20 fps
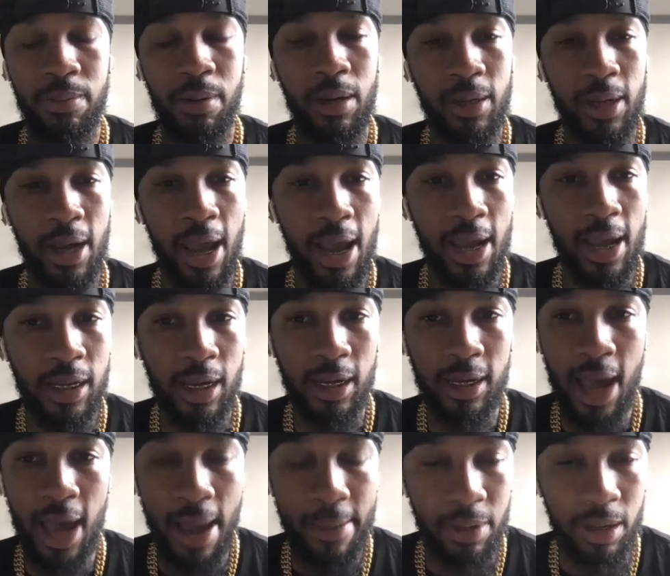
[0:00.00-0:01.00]
Putting an end to
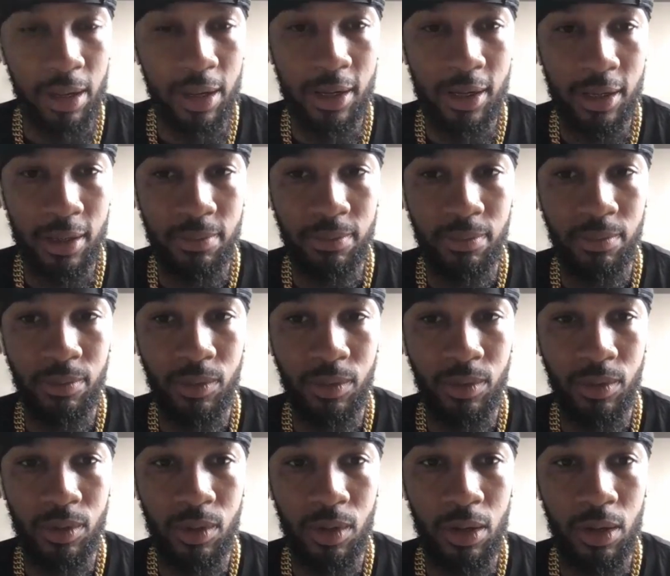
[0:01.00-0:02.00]
capitalism
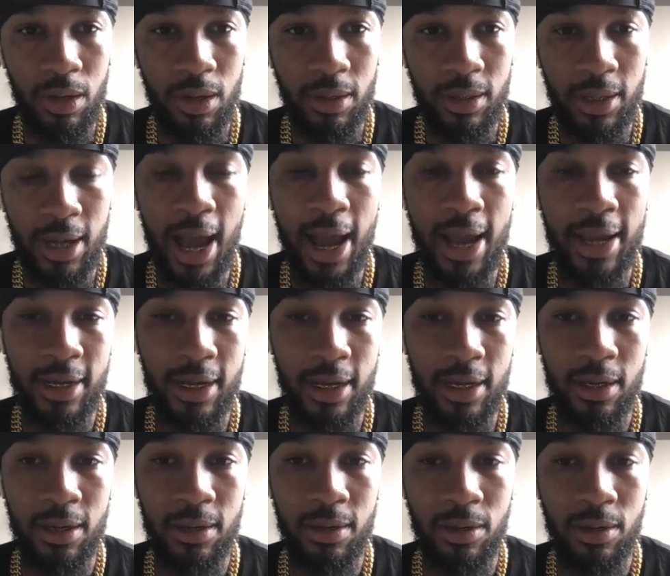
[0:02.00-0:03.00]
ties
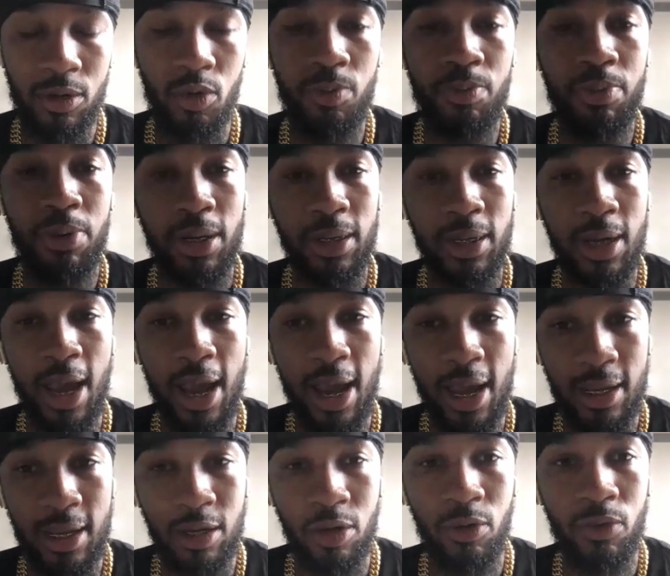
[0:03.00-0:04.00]
into putting an
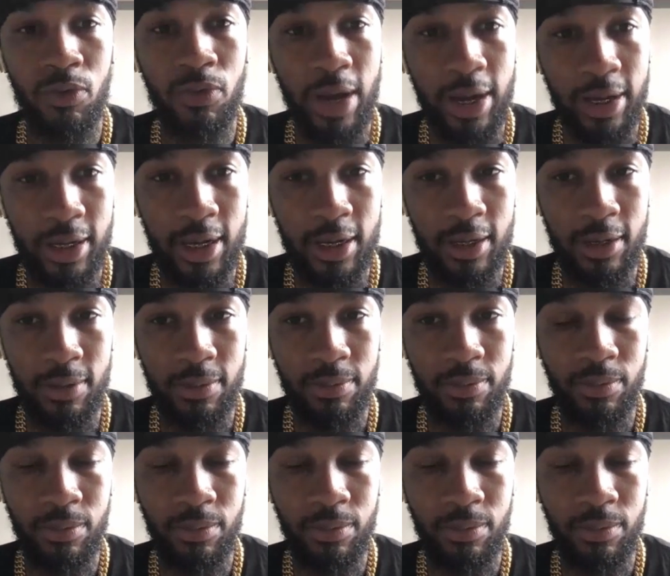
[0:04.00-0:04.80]
end to racism.